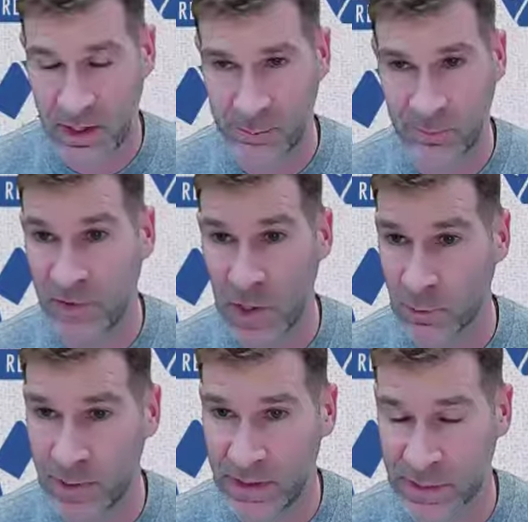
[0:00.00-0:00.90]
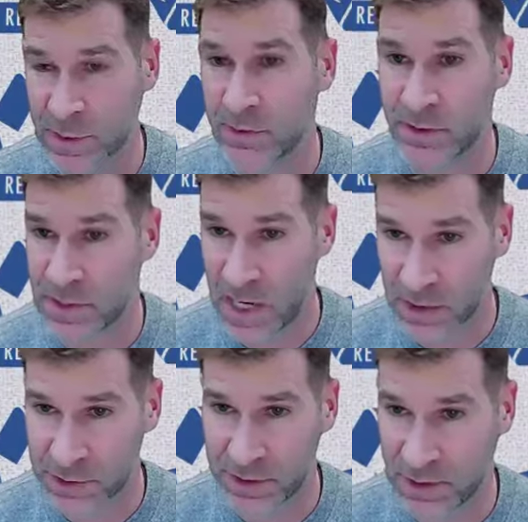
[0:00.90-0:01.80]
following a certain
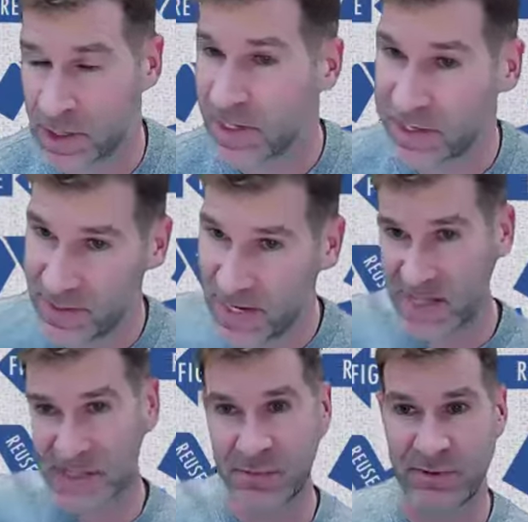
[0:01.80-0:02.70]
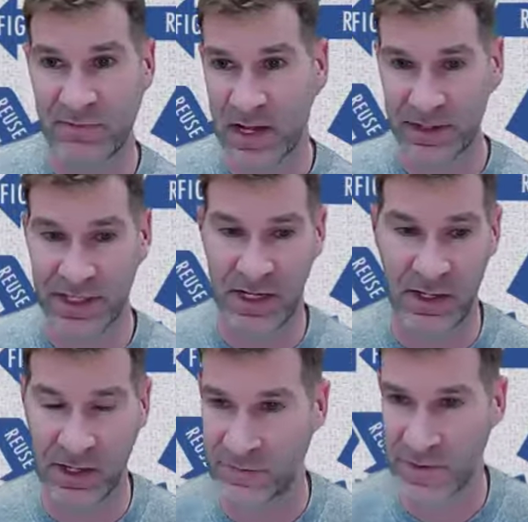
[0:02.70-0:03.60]
doctrine, again, that has to be
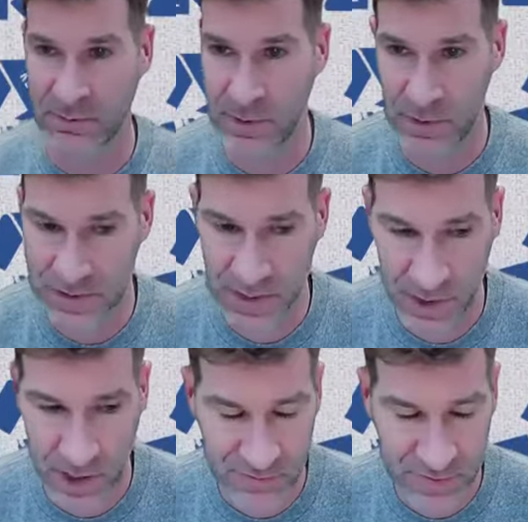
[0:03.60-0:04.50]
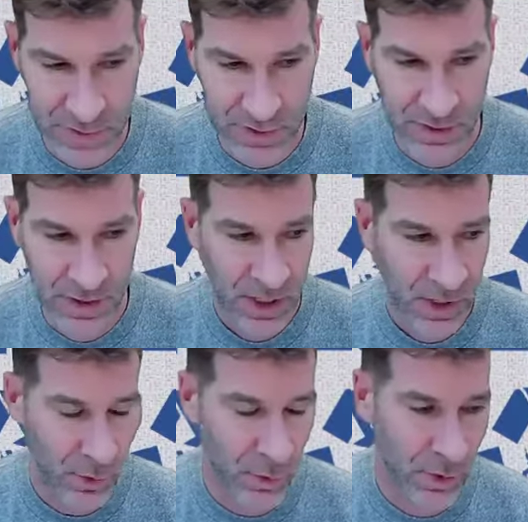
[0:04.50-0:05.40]
validated if it's a military officer.
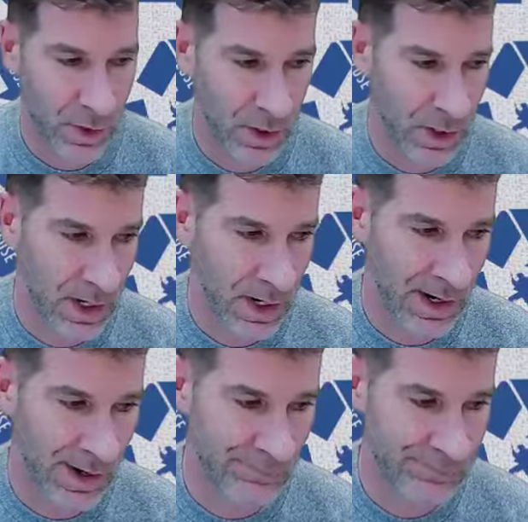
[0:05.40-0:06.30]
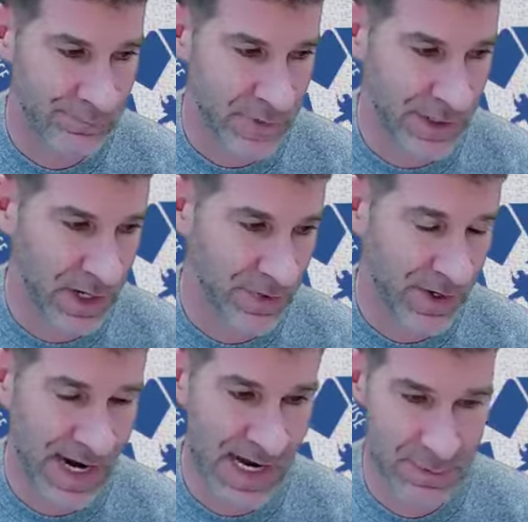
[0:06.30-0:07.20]
Or
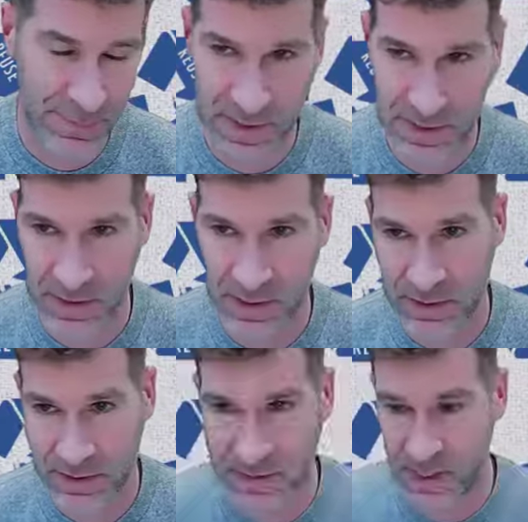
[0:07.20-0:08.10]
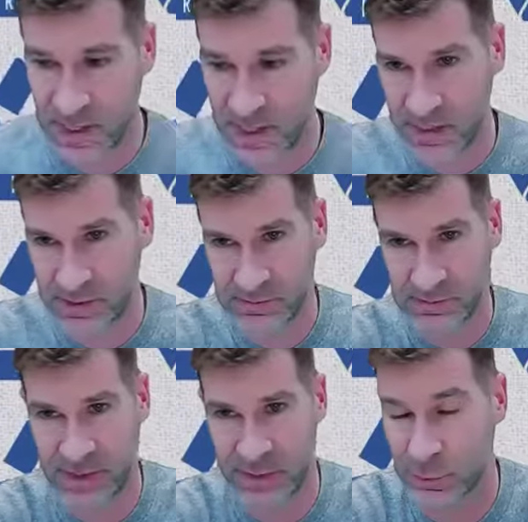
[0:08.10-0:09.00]
another aspect is
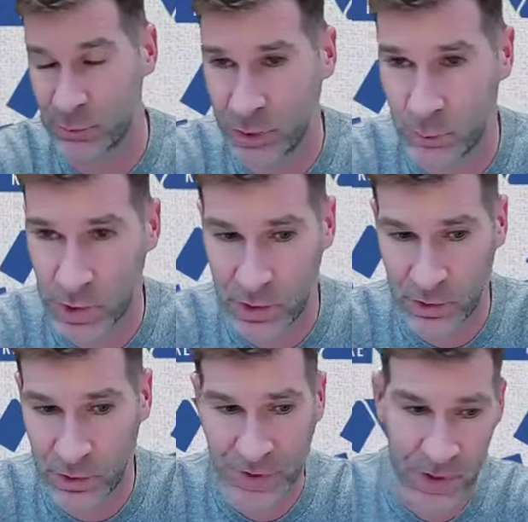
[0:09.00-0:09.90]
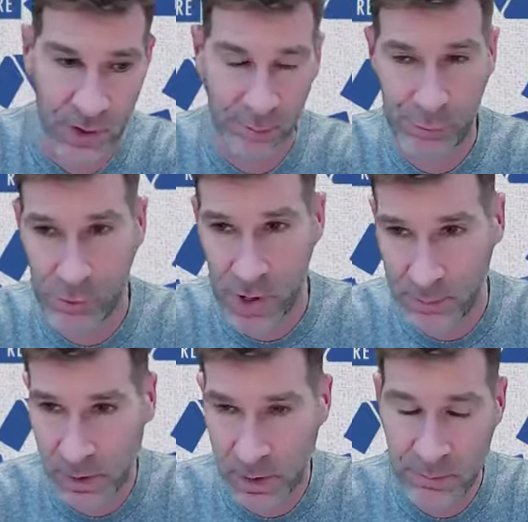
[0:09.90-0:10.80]
there's real world
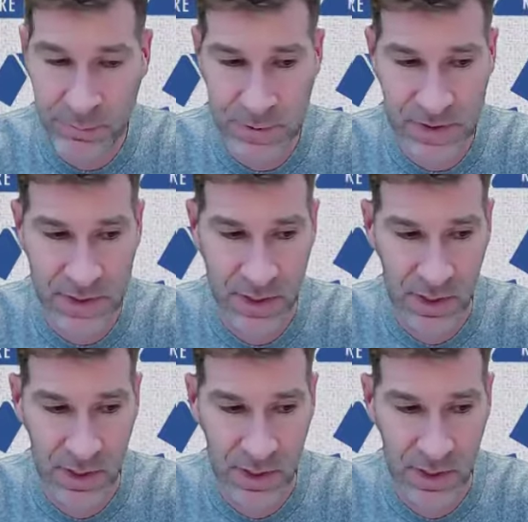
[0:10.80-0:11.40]
problems.